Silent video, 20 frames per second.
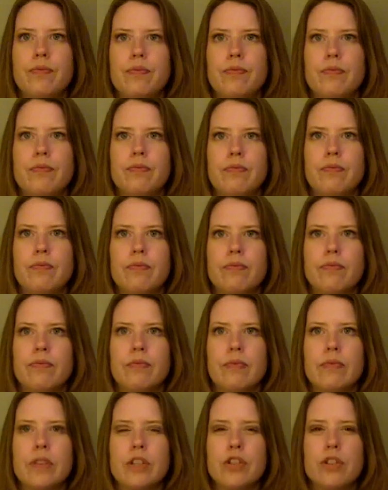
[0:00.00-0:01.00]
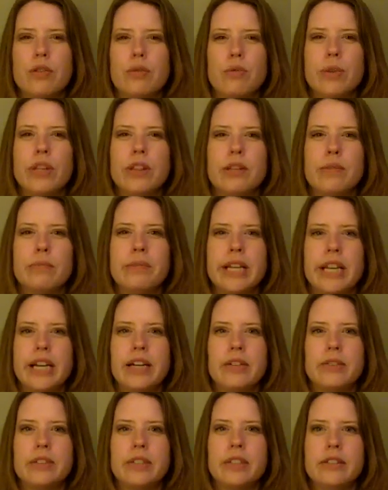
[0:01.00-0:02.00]
I should have written them
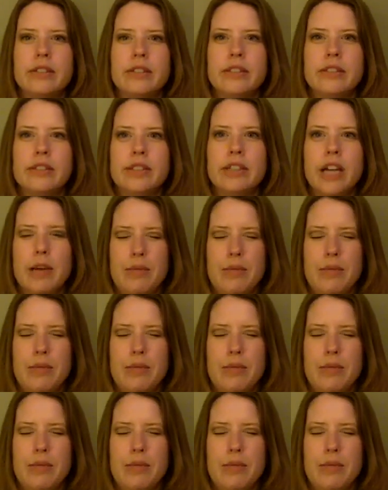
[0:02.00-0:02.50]
down.